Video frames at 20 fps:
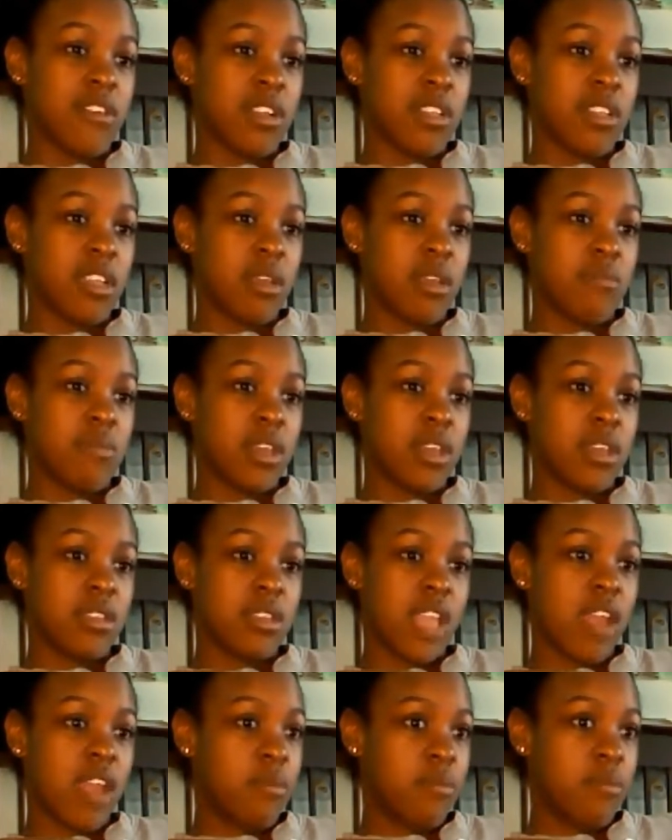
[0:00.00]
fucked up
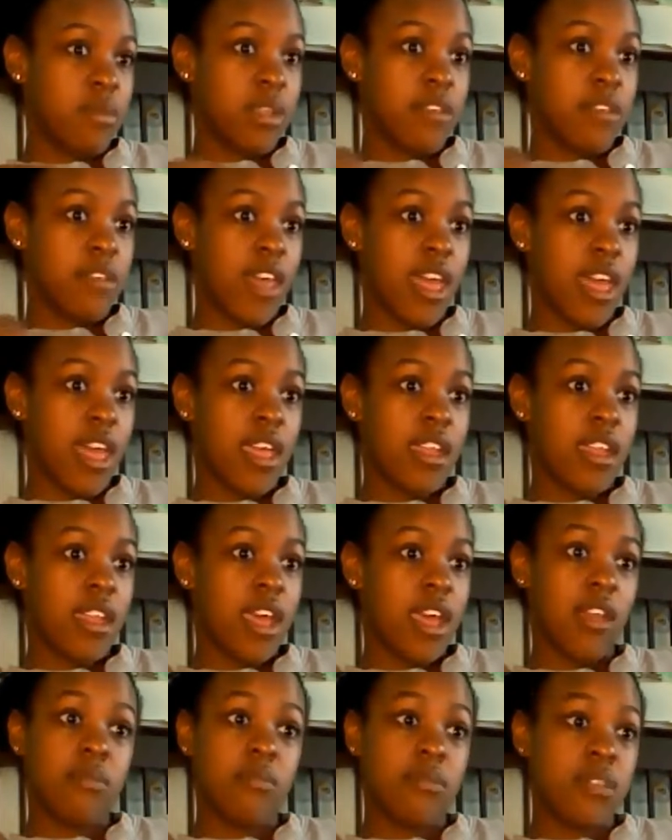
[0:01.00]
because I don't believe that.
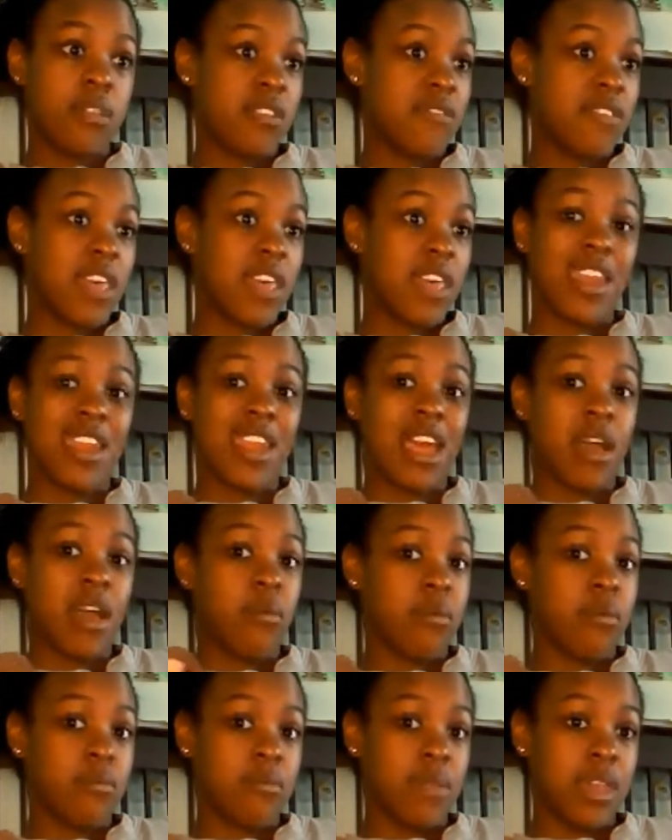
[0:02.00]
I don't believe that
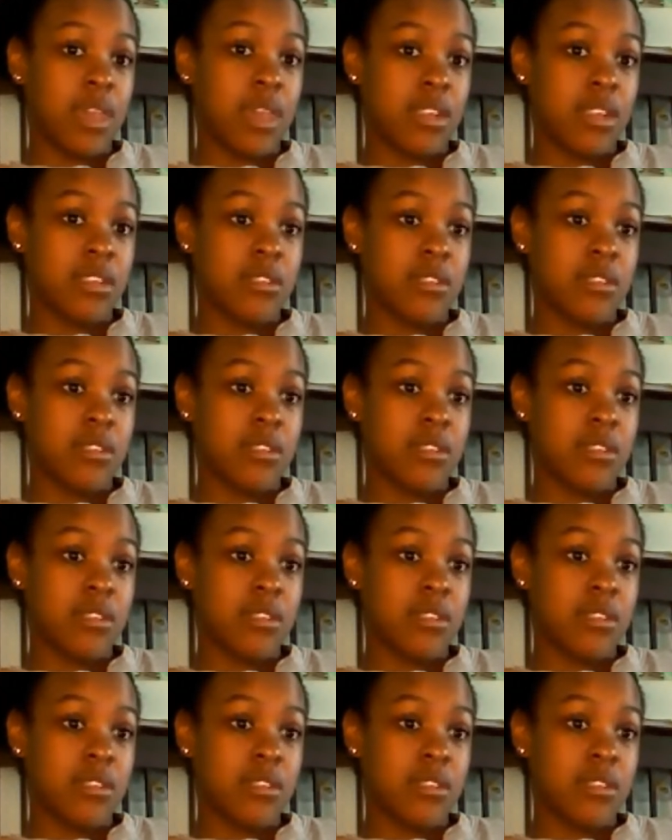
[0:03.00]
not one bit.